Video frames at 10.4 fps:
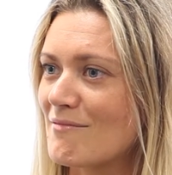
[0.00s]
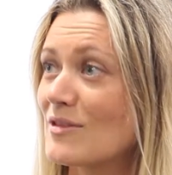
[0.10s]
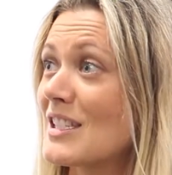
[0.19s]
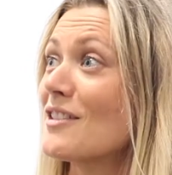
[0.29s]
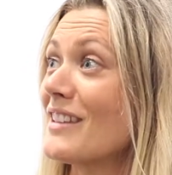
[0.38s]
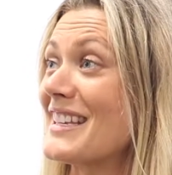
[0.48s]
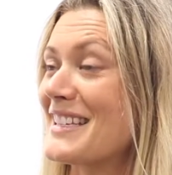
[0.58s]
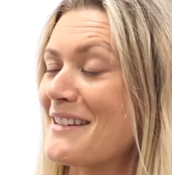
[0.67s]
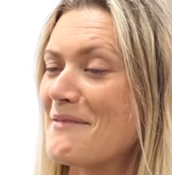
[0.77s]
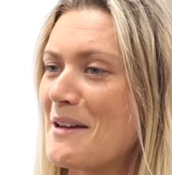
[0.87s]
still
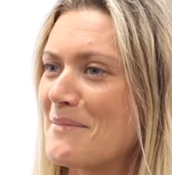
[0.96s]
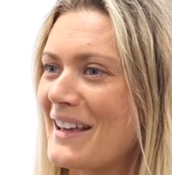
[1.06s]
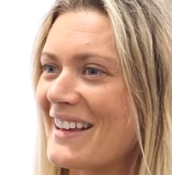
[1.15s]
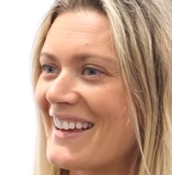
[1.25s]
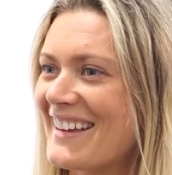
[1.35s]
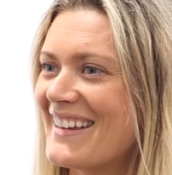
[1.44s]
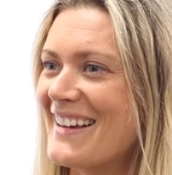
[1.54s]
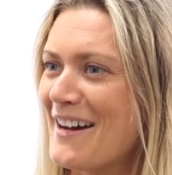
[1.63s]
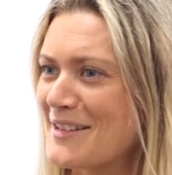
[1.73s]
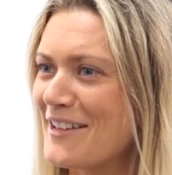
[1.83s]
is a big,
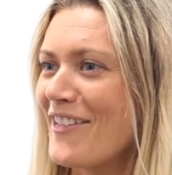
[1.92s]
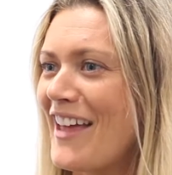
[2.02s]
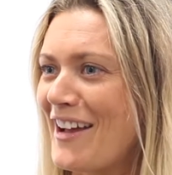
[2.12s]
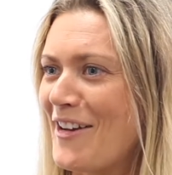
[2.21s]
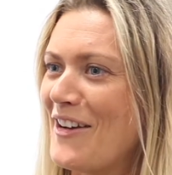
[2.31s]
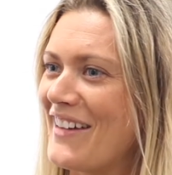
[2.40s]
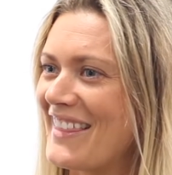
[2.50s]
I'm still on that curve, I